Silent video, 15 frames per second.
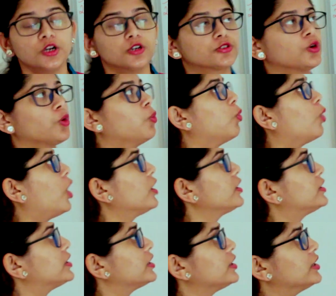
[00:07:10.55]
So
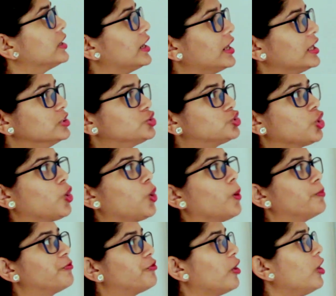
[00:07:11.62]
what did Lencho
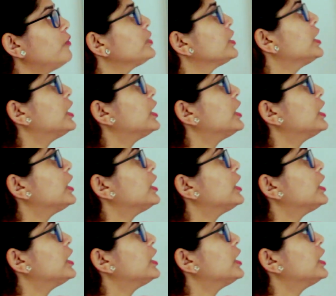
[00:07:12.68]
hope for?